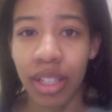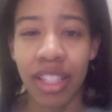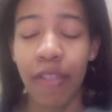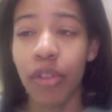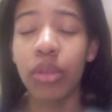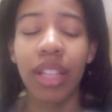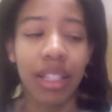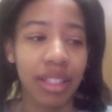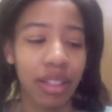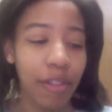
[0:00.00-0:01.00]
Because if
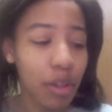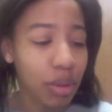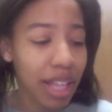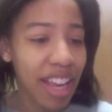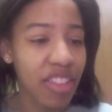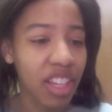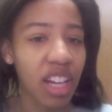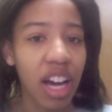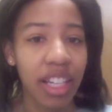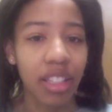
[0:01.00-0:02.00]
you lay the
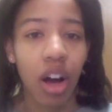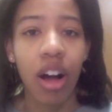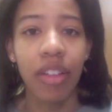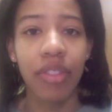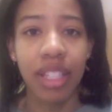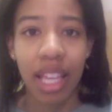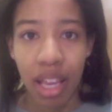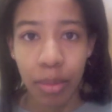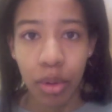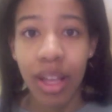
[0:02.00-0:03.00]
gun on the
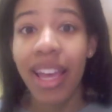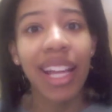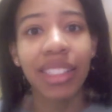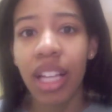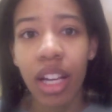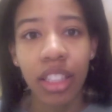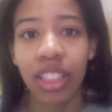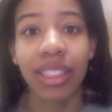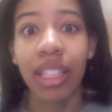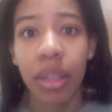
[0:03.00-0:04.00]
table, it's not going to
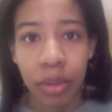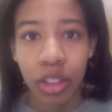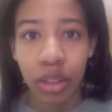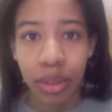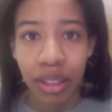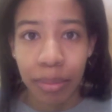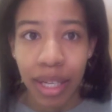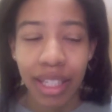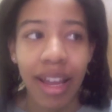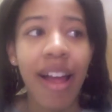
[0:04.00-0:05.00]
just get up and shoot
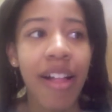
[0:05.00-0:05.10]
somebody.